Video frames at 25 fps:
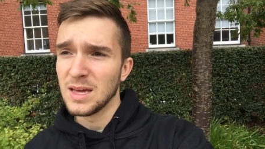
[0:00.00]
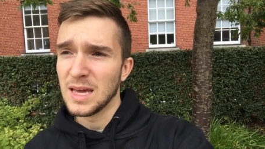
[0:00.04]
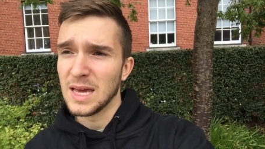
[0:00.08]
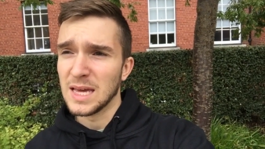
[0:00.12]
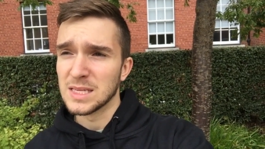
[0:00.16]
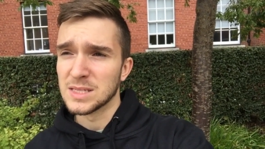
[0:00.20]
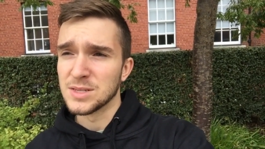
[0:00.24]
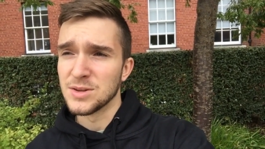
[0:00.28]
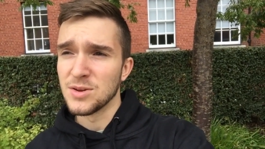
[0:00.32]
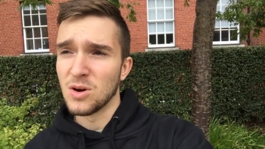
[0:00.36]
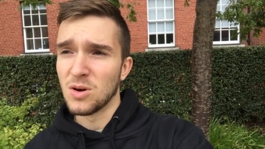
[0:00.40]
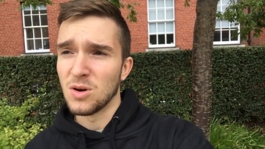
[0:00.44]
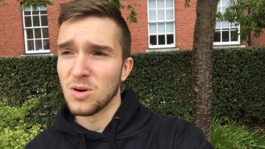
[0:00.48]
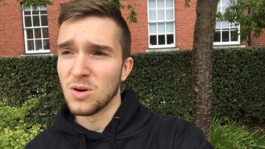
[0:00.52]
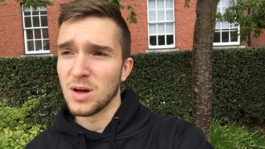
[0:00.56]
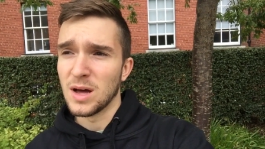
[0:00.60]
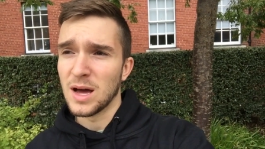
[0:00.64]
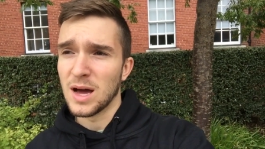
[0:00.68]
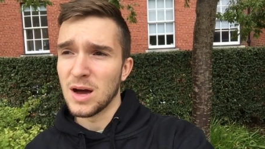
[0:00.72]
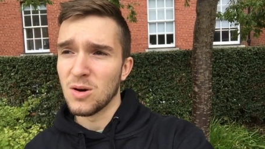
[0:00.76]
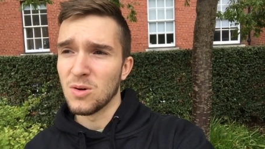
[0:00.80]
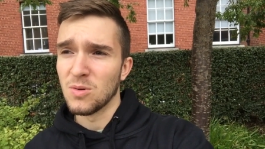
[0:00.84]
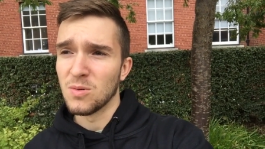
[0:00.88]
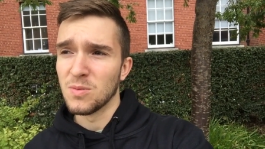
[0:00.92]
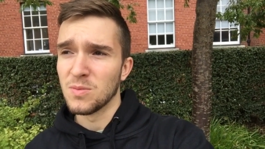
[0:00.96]
it's not
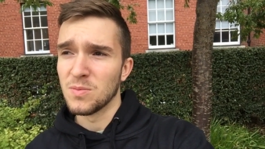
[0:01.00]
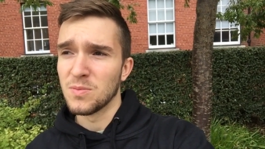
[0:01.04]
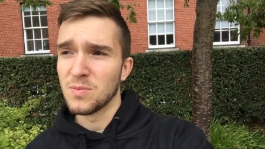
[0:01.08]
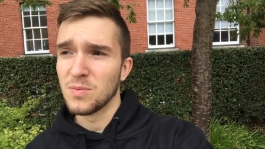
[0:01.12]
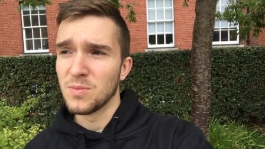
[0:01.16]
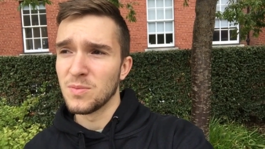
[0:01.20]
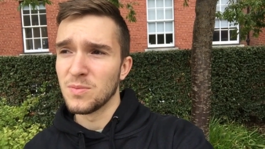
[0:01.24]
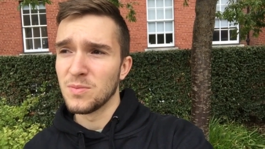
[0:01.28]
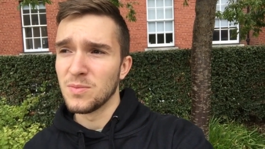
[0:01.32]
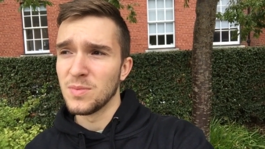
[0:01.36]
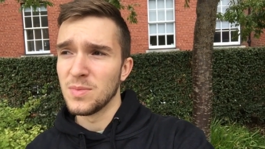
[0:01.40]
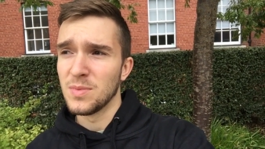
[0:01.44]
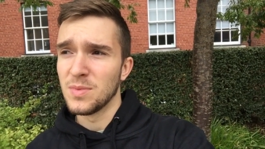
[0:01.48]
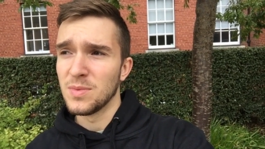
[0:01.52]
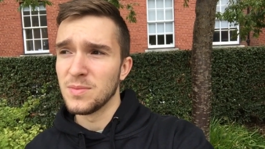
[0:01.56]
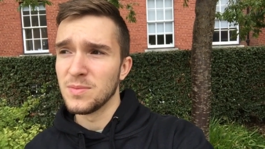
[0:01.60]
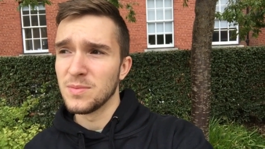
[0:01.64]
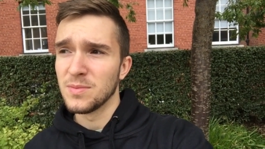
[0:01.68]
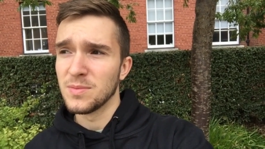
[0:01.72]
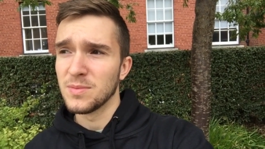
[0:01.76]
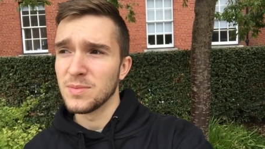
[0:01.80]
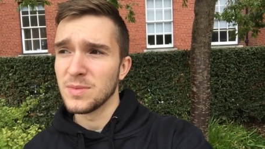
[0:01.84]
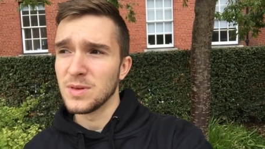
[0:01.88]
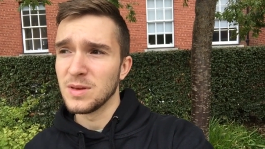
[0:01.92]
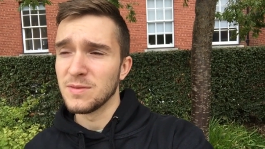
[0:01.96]
how
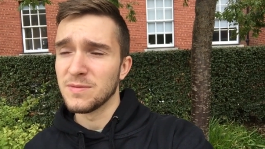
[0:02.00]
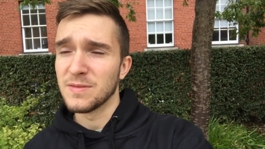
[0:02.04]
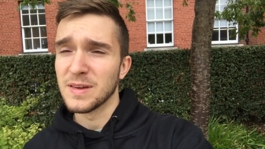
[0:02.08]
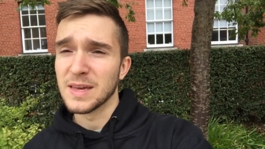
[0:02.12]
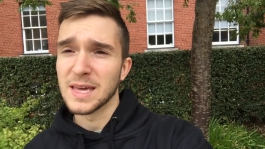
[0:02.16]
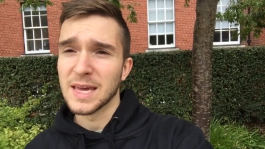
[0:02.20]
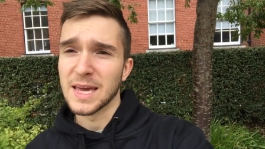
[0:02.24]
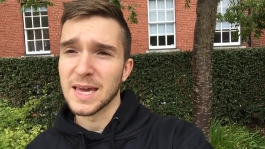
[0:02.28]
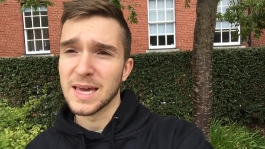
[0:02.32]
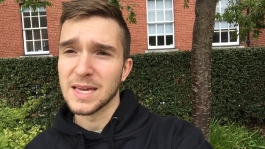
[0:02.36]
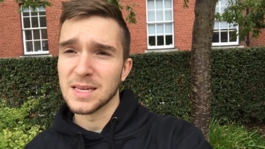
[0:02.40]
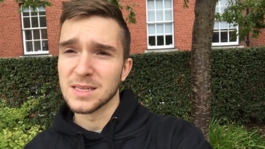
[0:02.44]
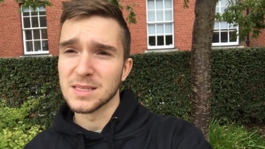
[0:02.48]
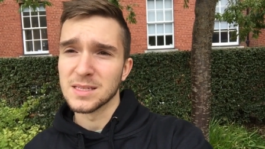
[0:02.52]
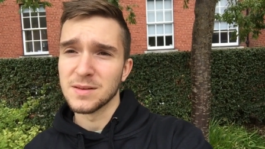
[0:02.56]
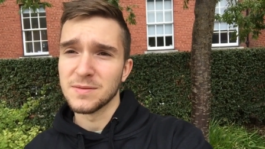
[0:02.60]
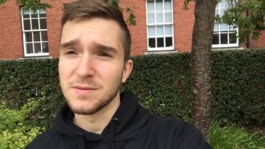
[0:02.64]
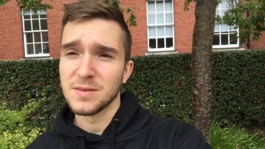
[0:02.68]
you think it is.